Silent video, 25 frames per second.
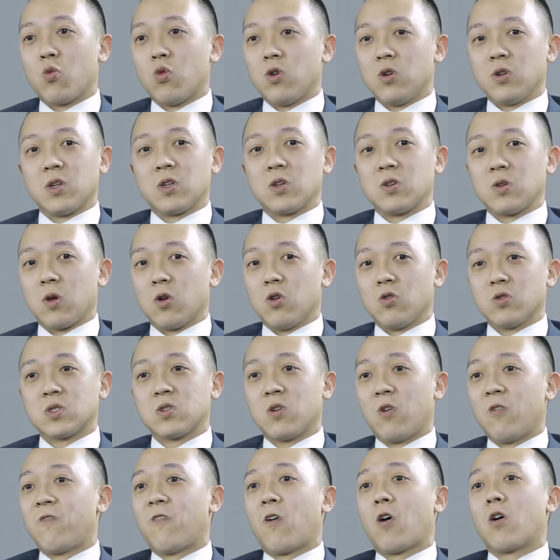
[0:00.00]
willing to go
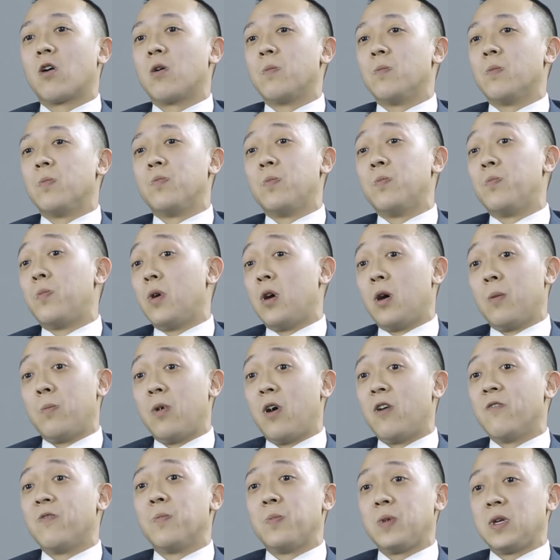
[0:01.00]
so far
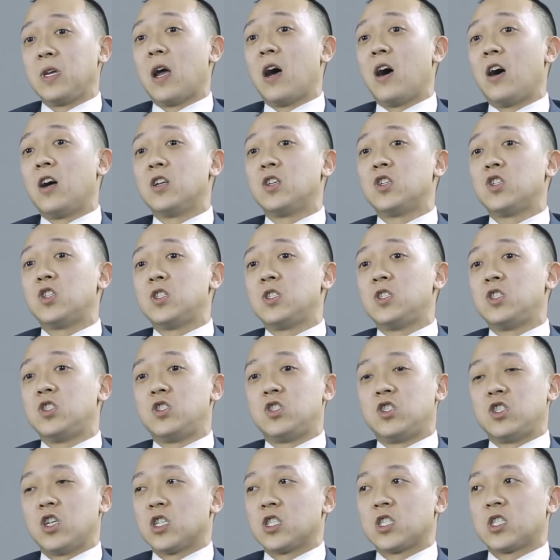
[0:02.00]
above and beyond
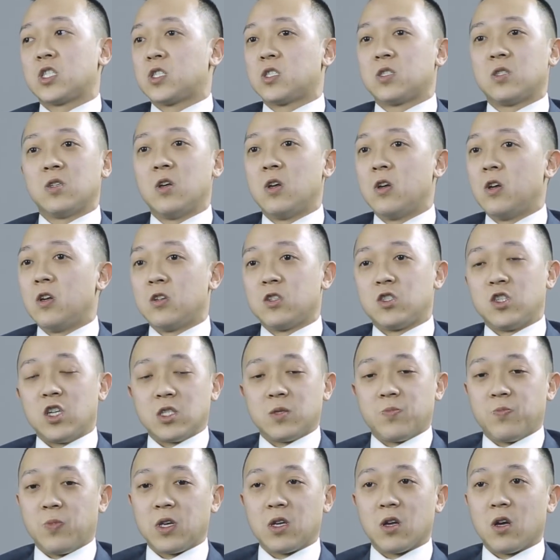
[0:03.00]
just
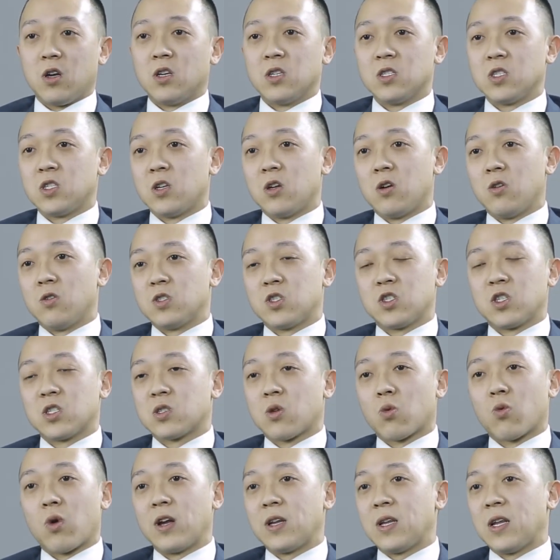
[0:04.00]
because it's
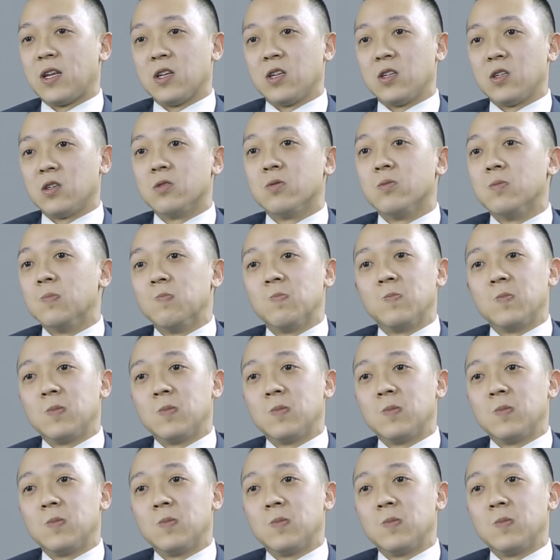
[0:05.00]
just the right thing to do.